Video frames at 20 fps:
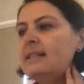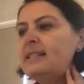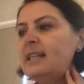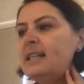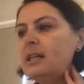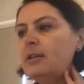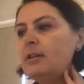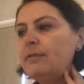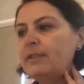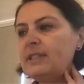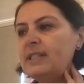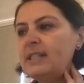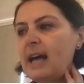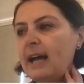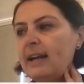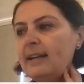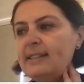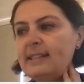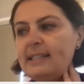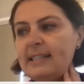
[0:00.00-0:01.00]
Still, for
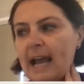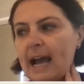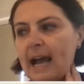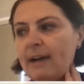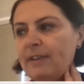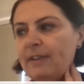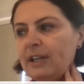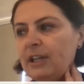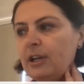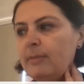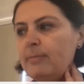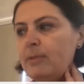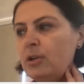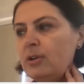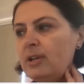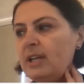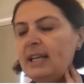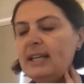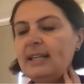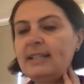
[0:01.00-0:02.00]
SAADA staff and
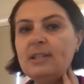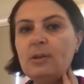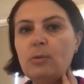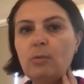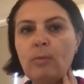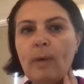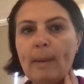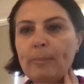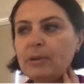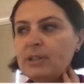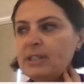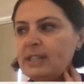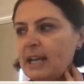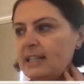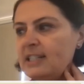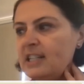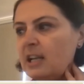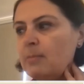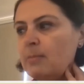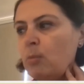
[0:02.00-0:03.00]
communities,
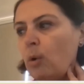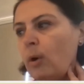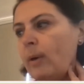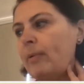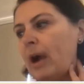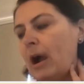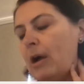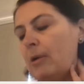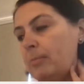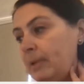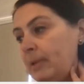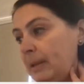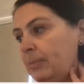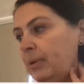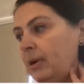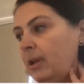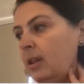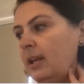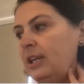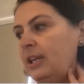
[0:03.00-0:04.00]
representing more Brown
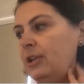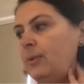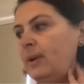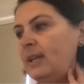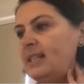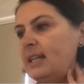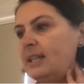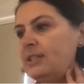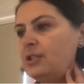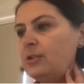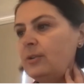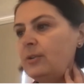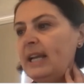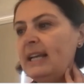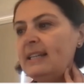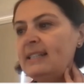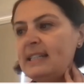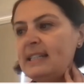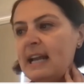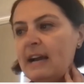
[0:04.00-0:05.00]
people in US history
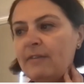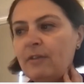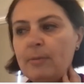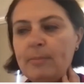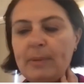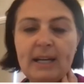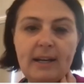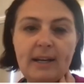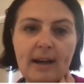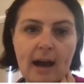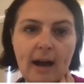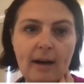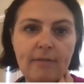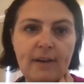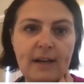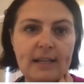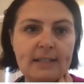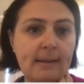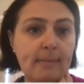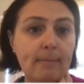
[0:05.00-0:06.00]
has never been
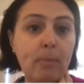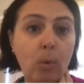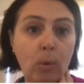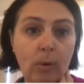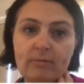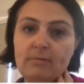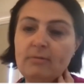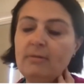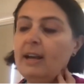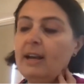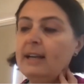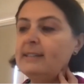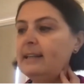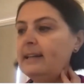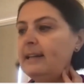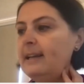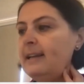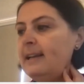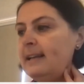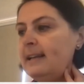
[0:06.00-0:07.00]
enough, as important
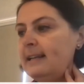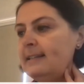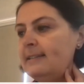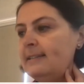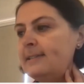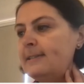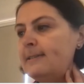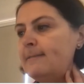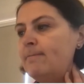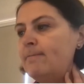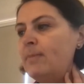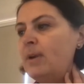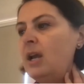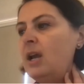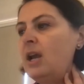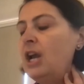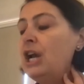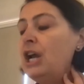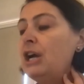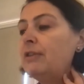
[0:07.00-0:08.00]
as it is.
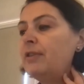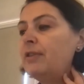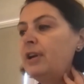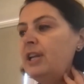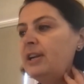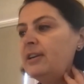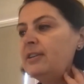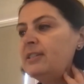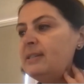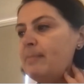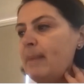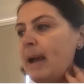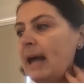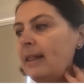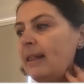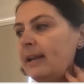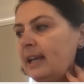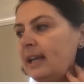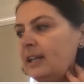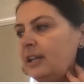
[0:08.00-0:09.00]
For years,
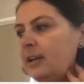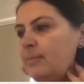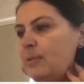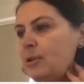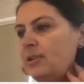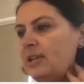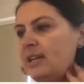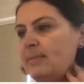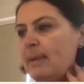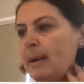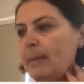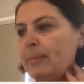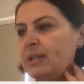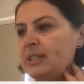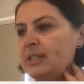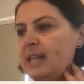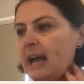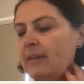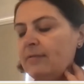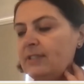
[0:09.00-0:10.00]
Mallick and community
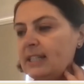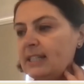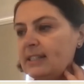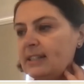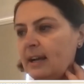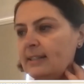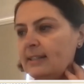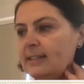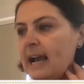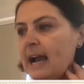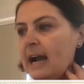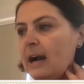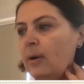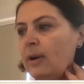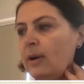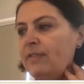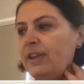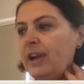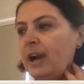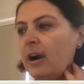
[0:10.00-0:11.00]
members have discussed
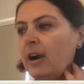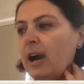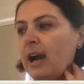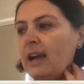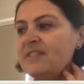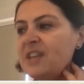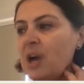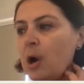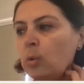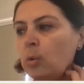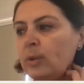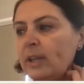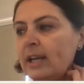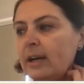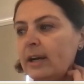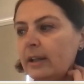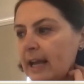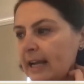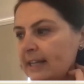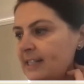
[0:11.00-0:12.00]
how if the archives
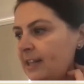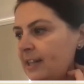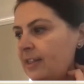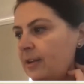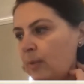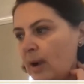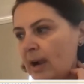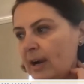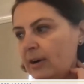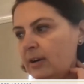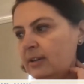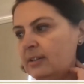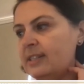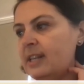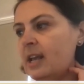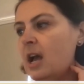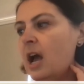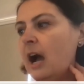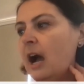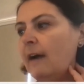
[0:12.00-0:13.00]
only collected the
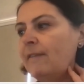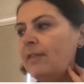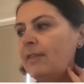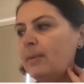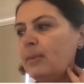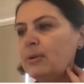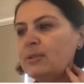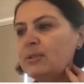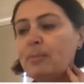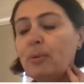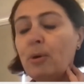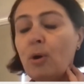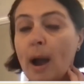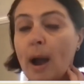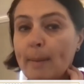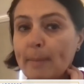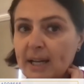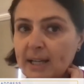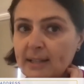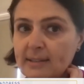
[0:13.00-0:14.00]
records of the most
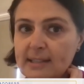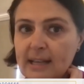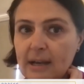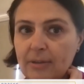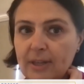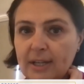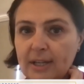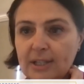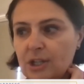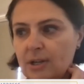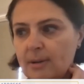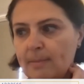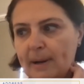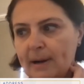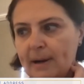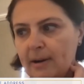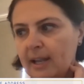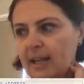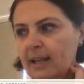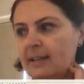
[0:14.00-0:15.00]
prominent South Asian
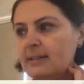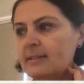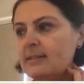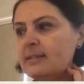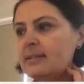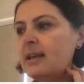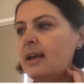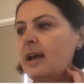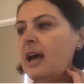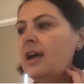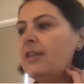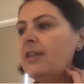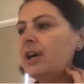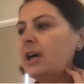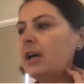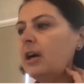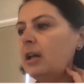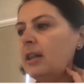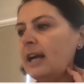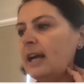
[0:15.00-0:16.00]
Americans,
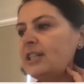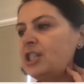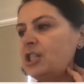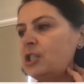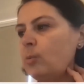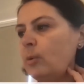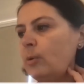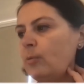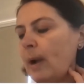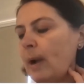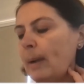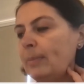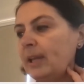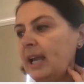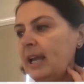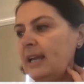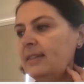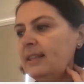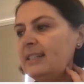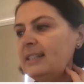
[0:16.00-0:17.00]
the collections would
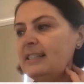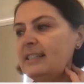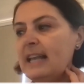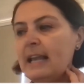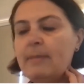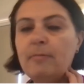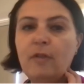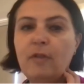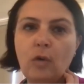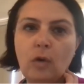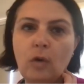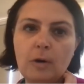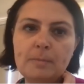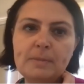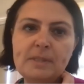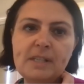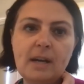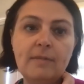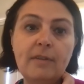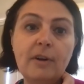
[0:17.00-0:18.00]
replicate the same
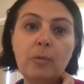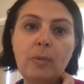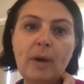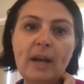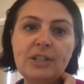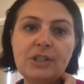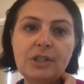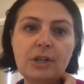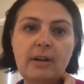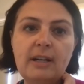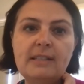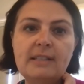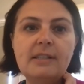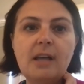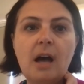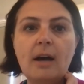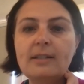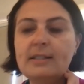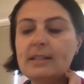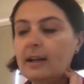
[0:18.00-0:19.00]
forms of erasure it
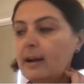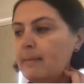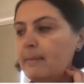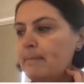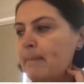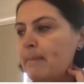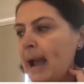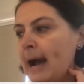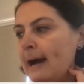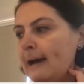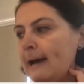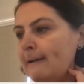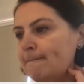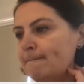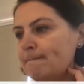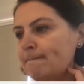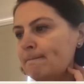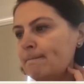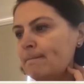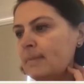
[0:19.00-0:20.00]
sought to combat.
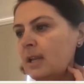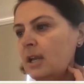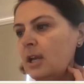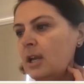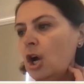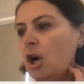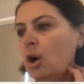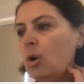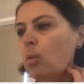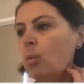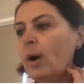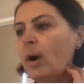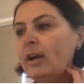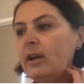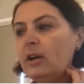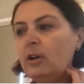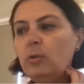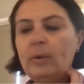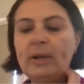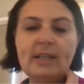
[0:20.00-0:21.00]

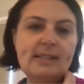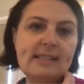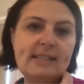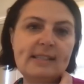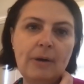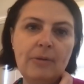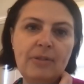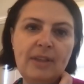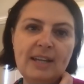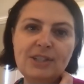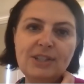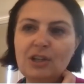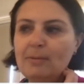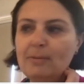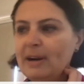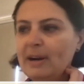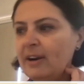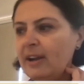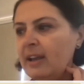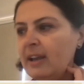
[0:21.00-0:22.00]
What good would a South Asian
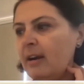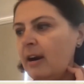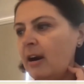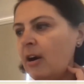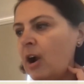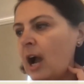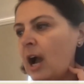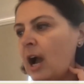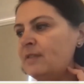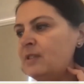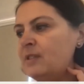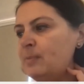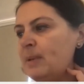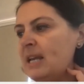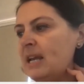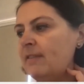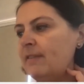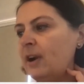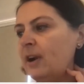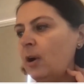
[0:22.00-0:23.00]
American archives
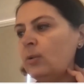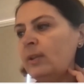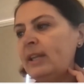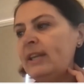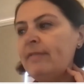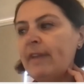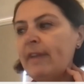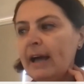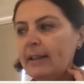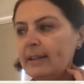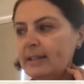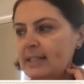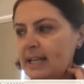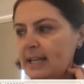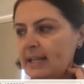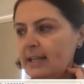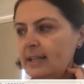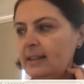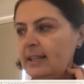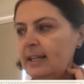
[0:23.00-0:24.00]
be if it only
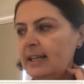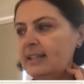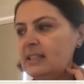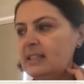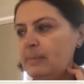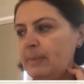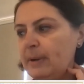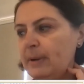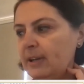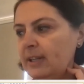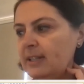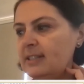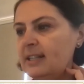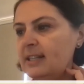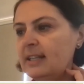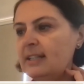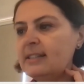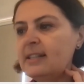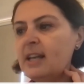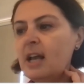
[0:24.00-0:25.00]
validated the
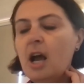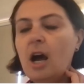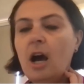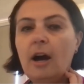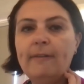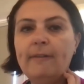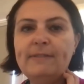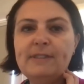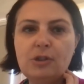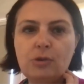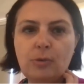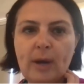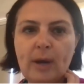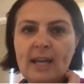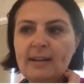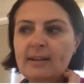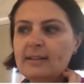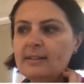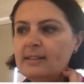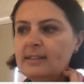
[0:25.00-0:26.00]
experiences of
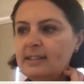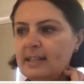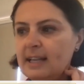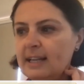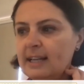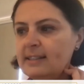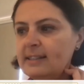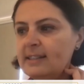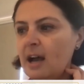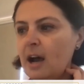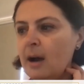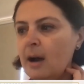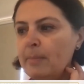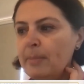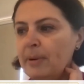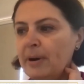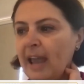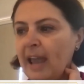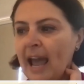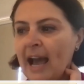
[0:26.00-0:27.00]
straight, cis,
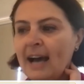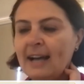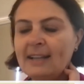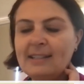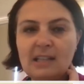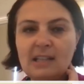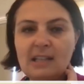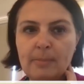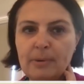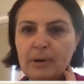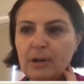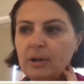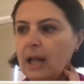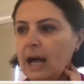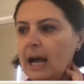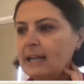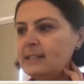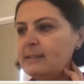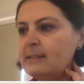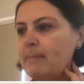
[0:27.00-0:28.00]
upper caste, upper
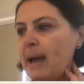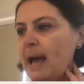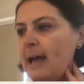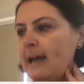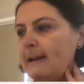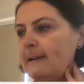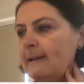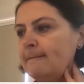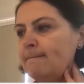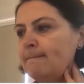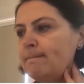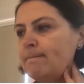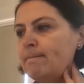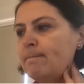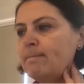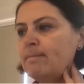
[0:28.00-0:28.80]
class men?